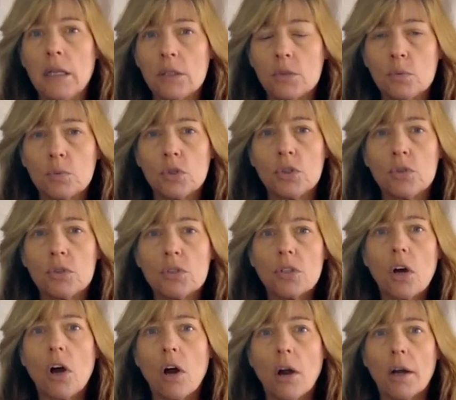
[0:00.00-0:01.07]
Its roots
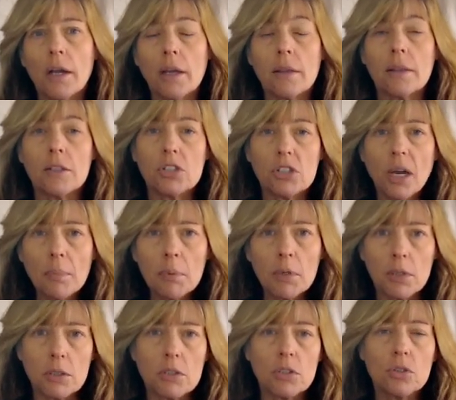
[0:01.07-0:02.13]
are in the
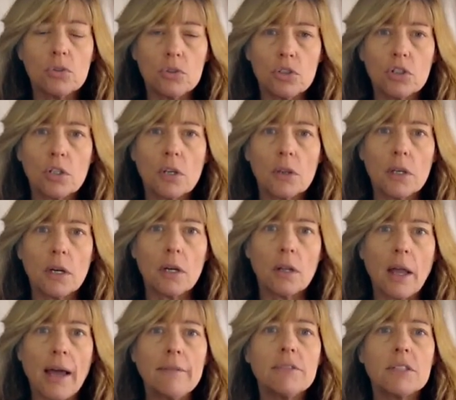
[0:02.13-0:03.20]
shepherds who took their
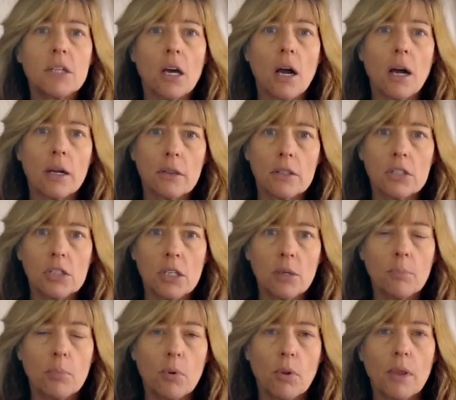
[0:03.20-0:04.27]
livestock, the
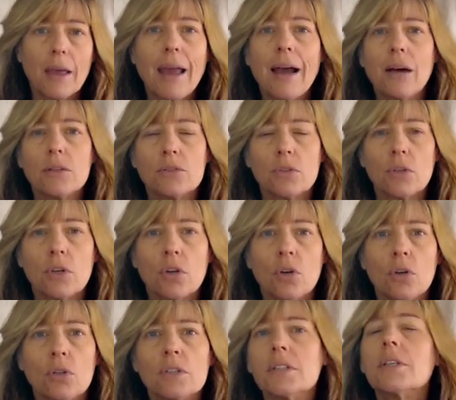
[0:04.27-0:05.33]
sheep or the cows or the
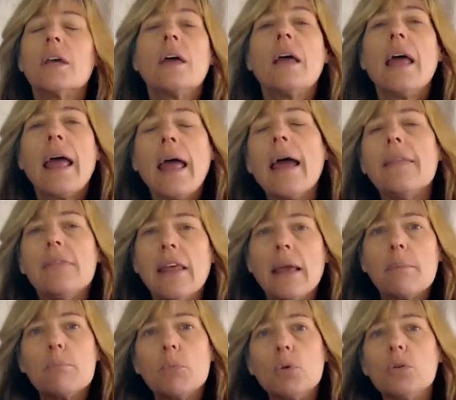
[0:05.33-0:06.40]
goats, and
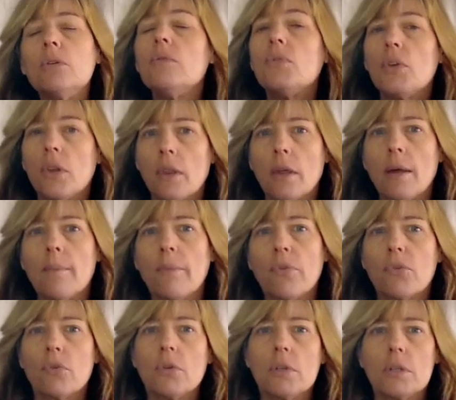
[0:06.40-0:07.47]
they moved them
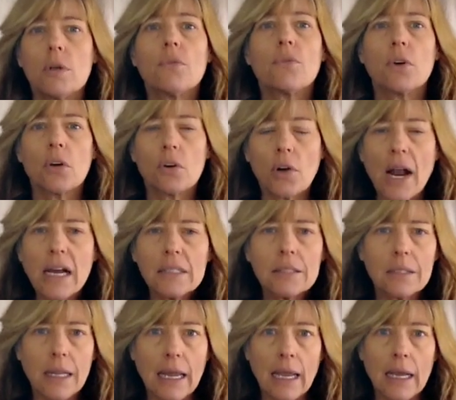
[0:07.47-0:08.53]
through the different
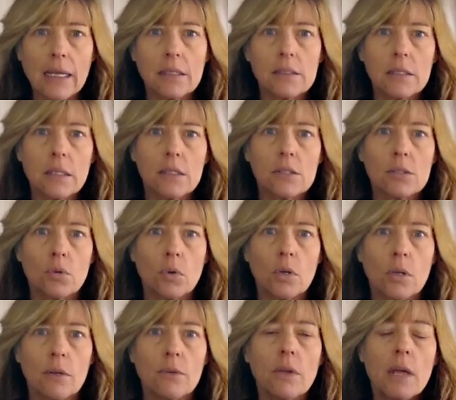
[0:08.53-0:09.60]
grasslands and
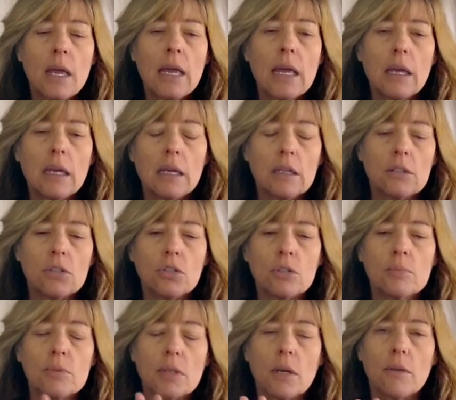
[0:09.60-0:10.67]
sort of in
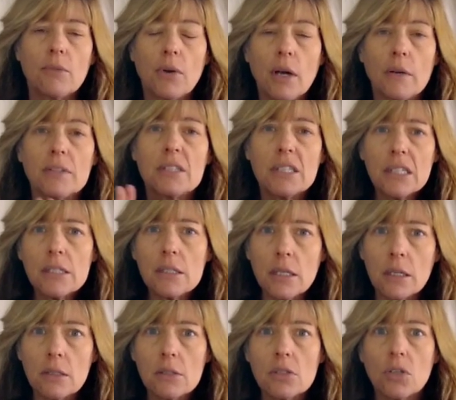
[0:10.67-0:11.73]
terms of uh,
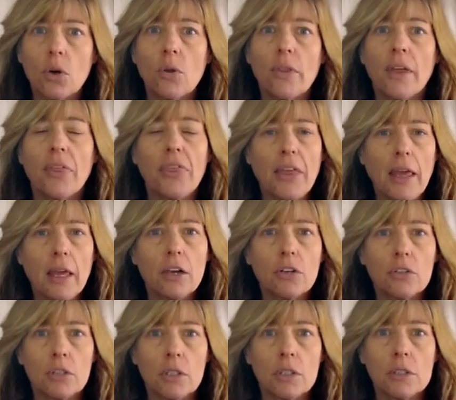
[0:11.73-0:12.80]
season so that they
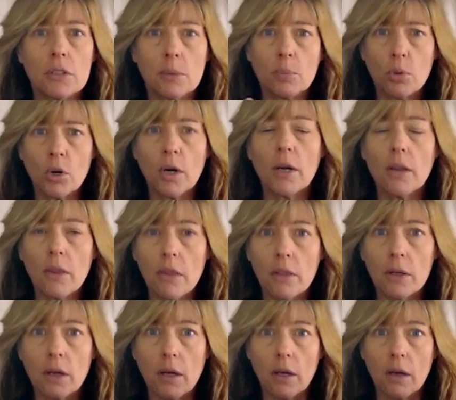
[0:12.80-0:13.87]
could support
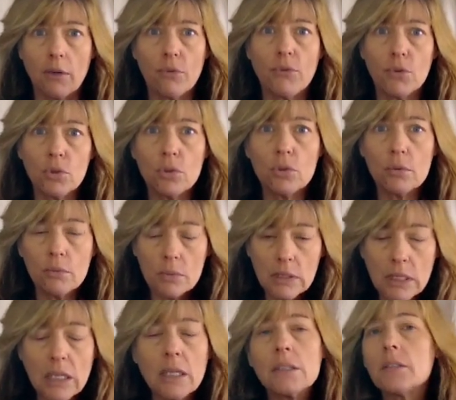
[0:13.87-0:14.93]
the food
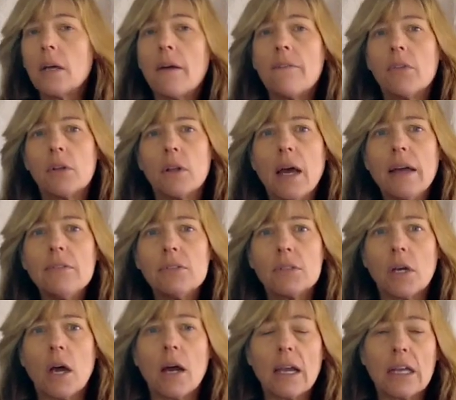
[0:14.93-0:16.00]
needs of the
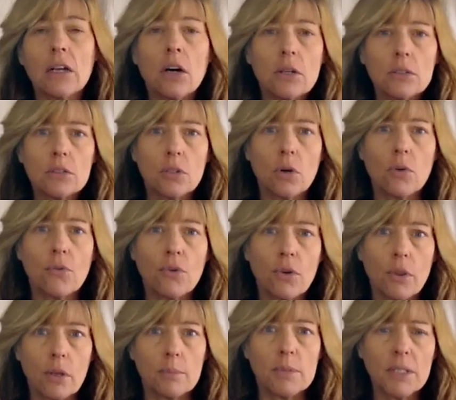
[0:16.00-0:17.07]
livestock and also
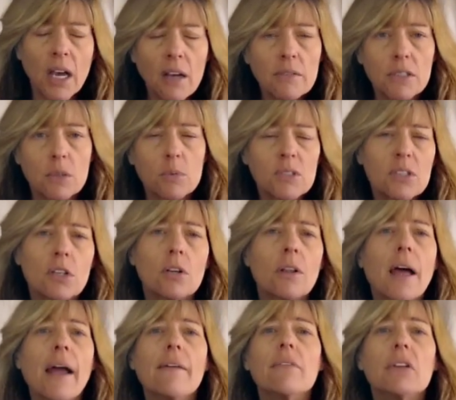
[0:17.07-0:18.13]
for themselves. It was their
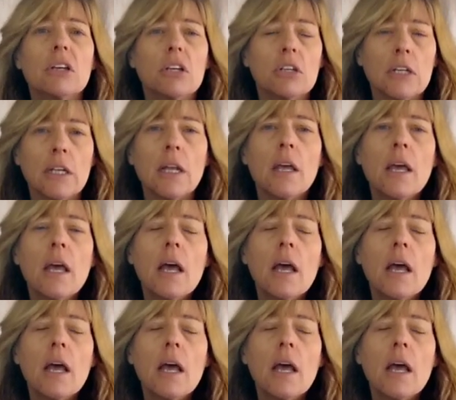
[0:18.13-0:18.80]
livelihood.